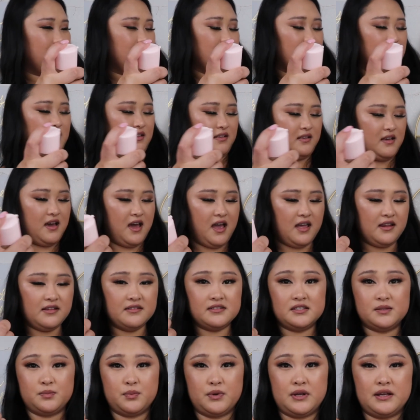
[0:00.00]
it kind
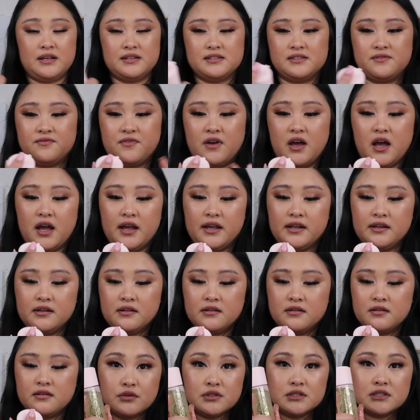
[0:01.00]
of sprays fine.
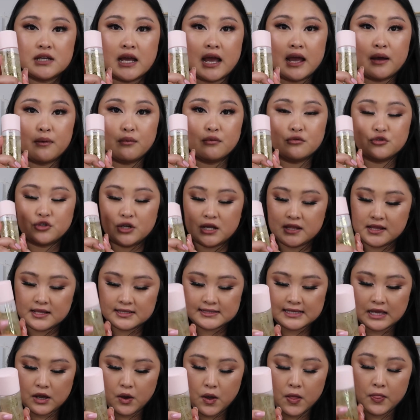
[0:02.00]
Which I will try
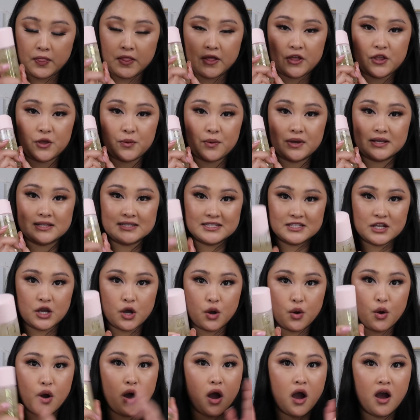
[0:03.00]
this out and let you guys
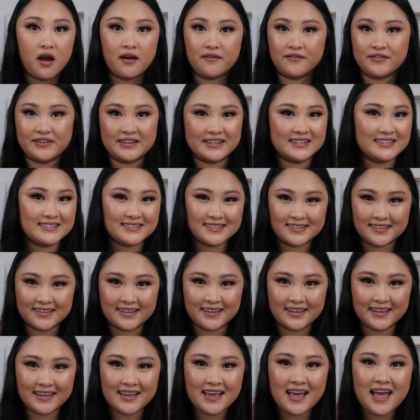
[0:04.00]
know.
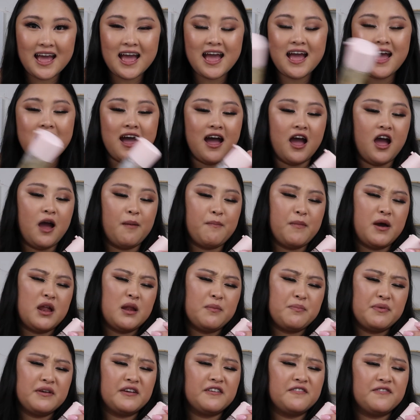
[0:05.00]
Obviously, I'm not
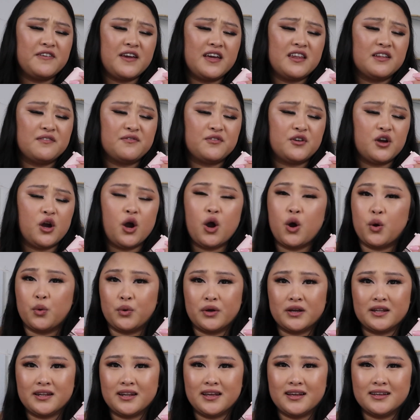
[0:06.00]
a big fan of
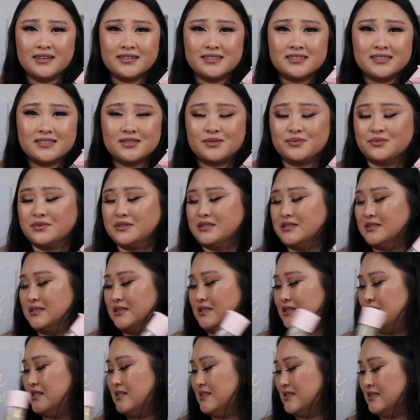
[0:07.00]
coconut,
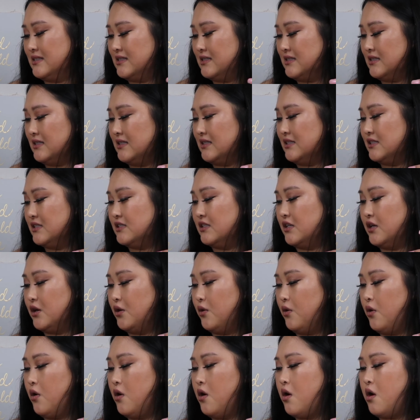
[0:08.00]
really, honestly.
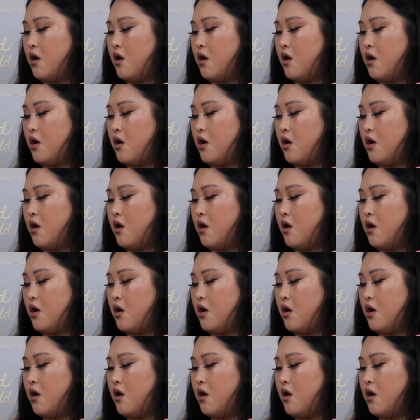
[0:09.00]
So